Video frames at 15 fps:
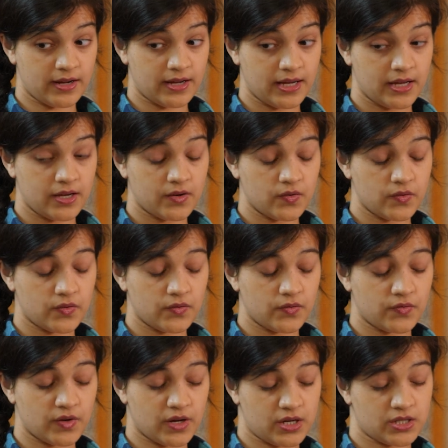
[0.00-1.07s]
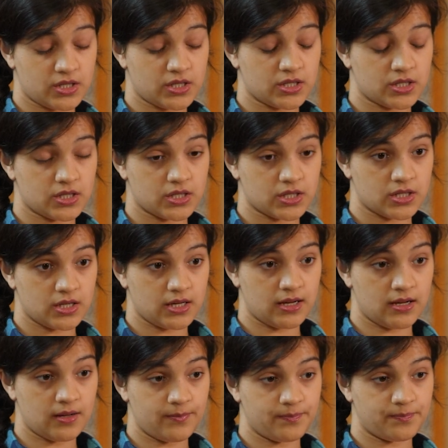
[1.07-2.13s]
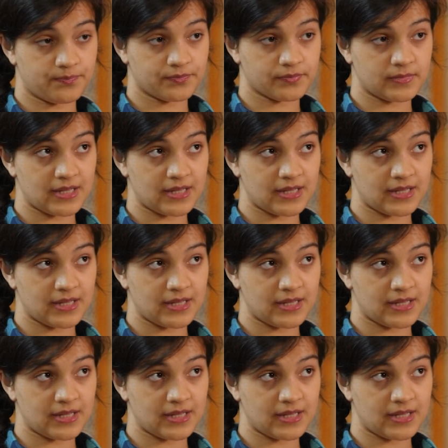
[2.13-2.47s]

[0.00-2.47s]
I first um,